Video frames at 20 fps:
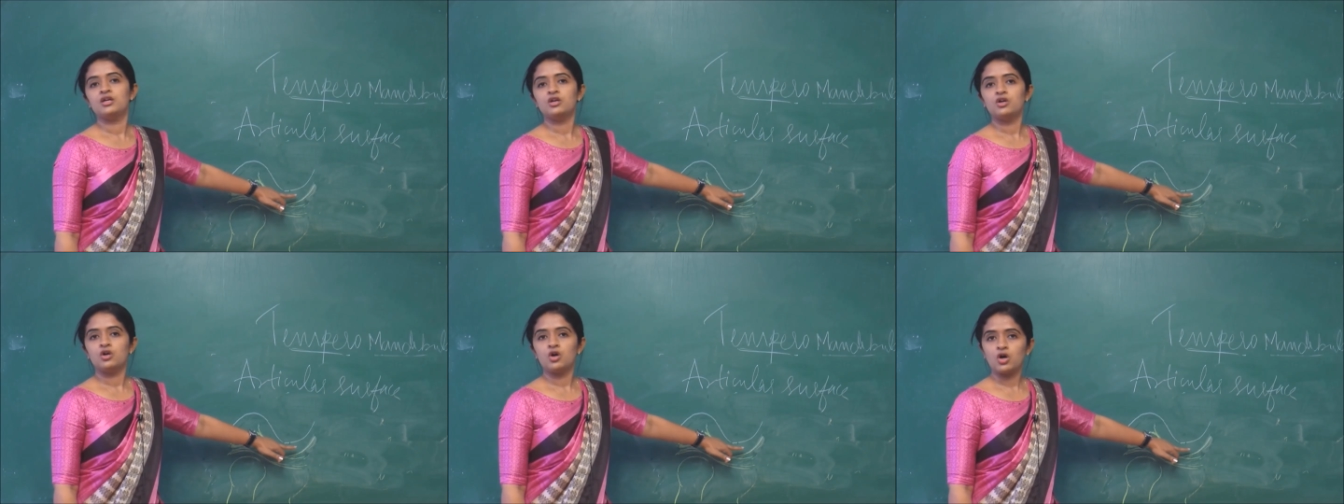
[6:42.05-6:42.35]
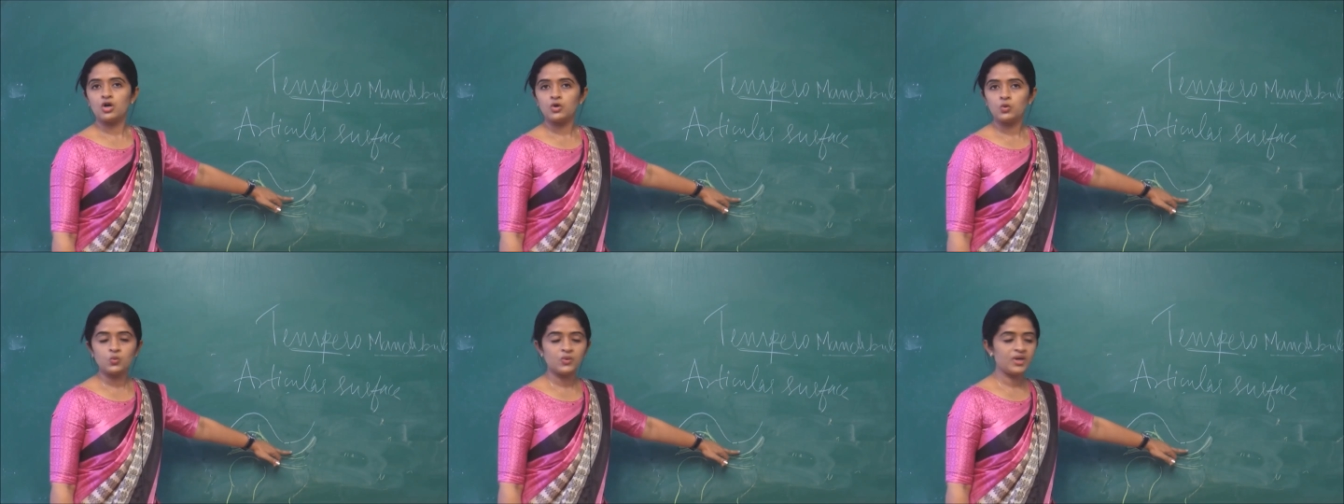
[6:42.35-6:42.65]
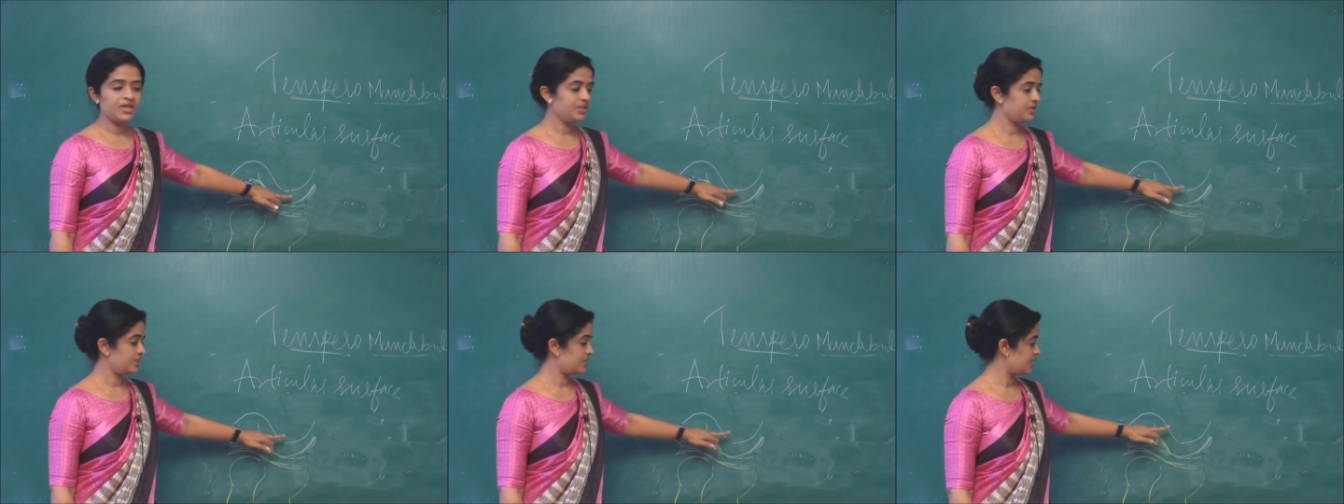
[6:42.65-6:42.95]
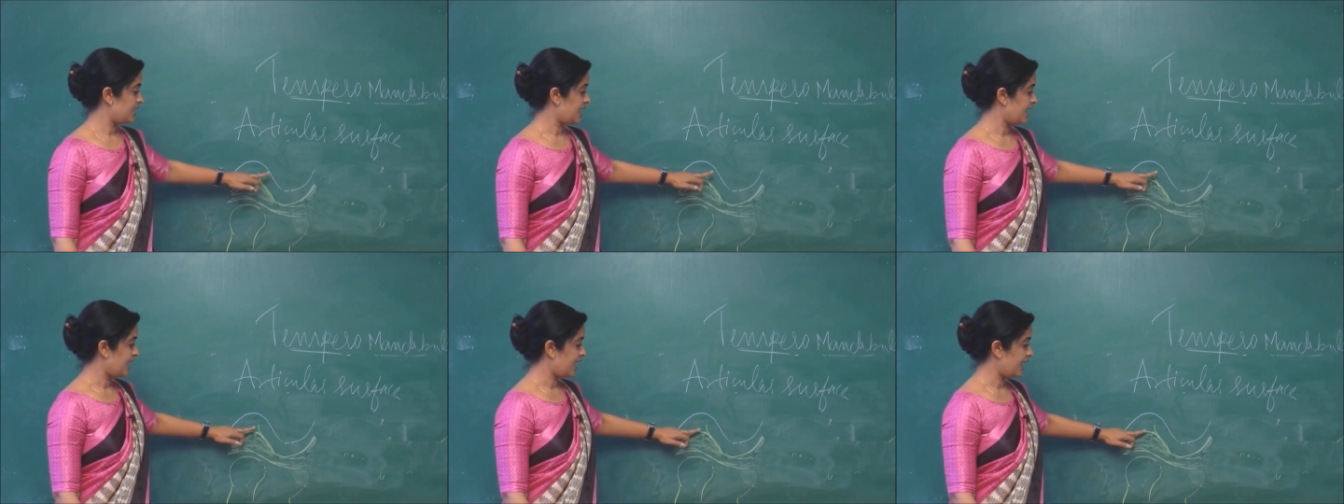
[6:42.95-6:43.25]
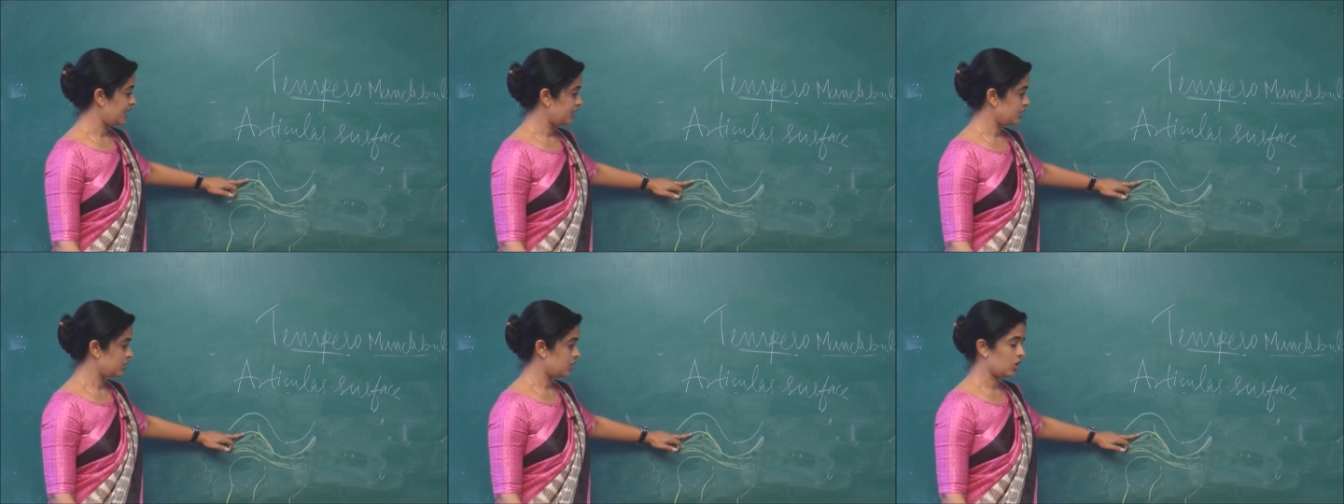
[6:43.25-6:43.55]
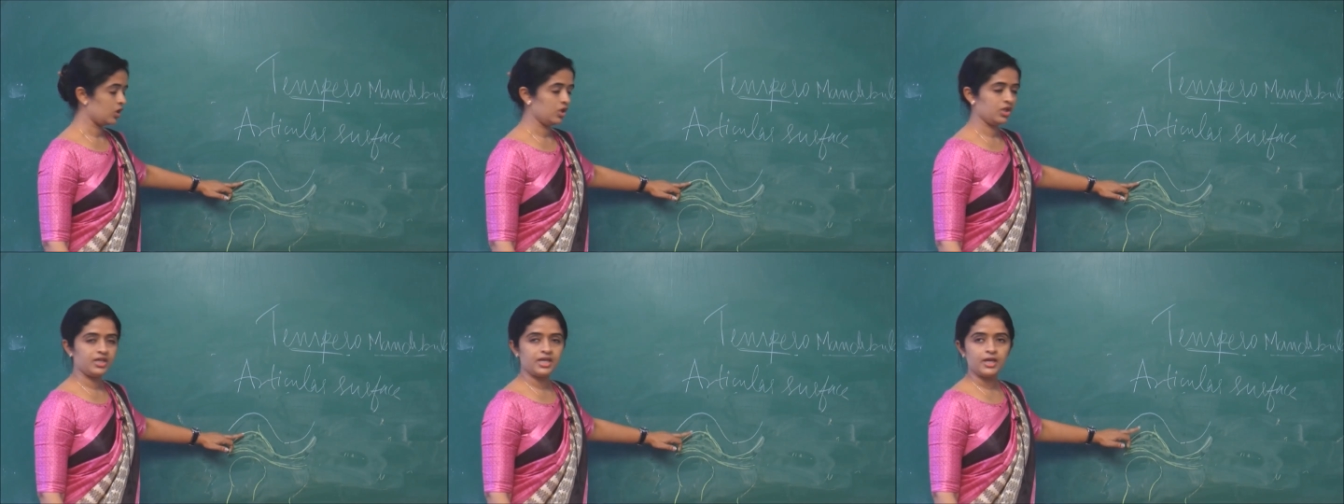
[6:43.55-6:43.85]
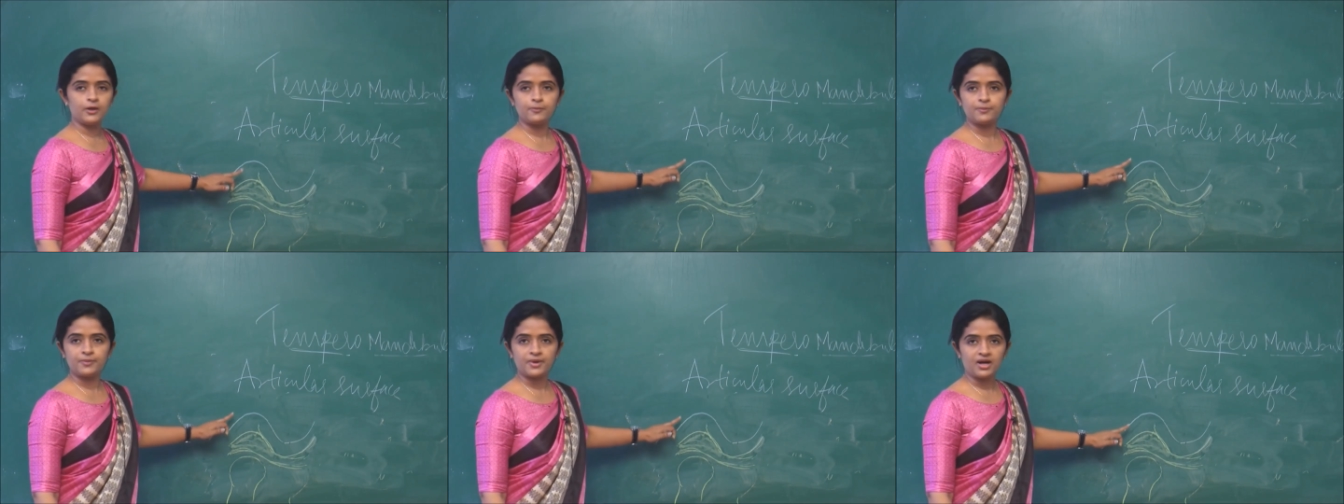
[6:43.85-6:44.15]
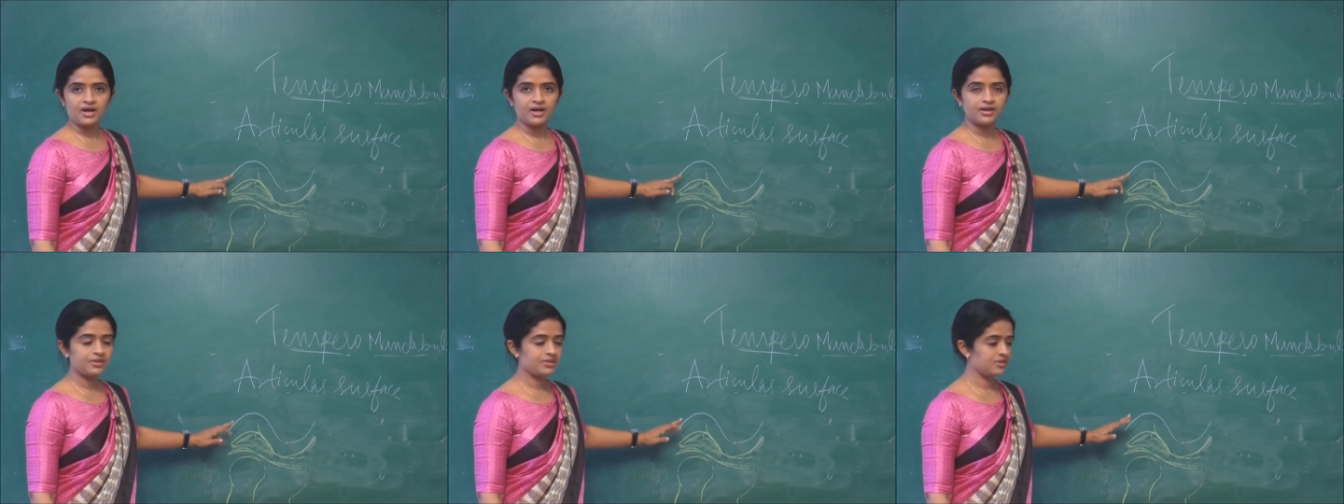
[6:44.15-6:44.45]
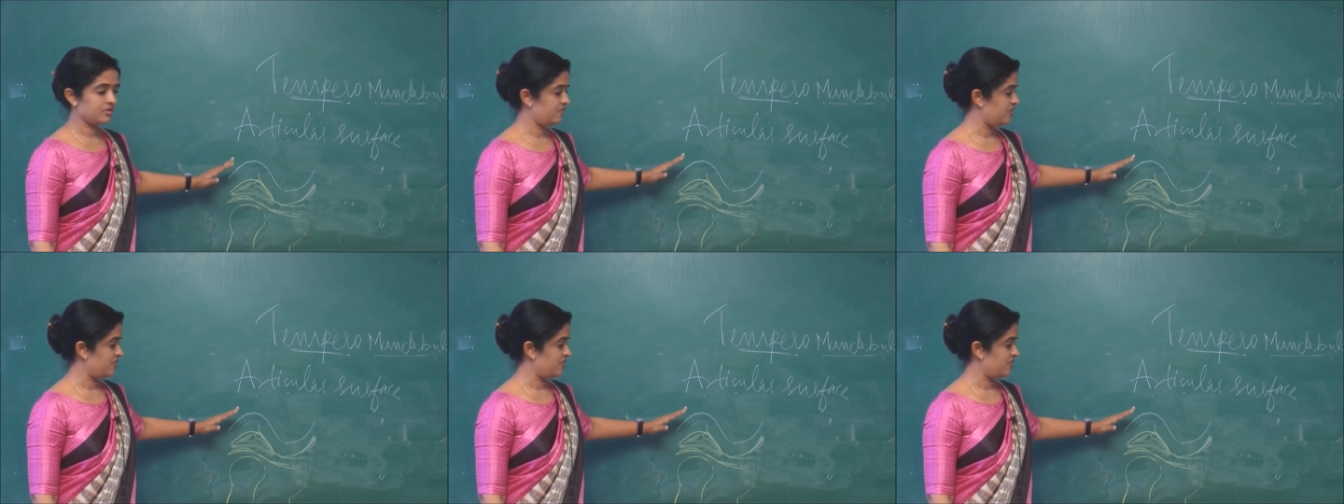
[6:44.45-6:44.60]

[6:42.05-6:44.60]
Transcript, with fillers: convex and concave parts